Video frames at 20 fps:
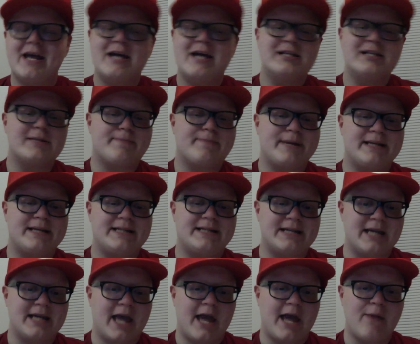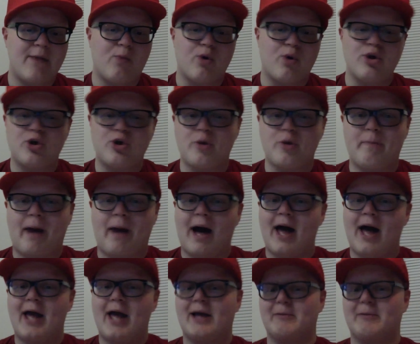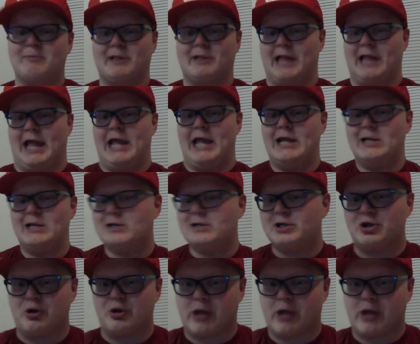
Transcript: It's a PC game where you're buying land and you're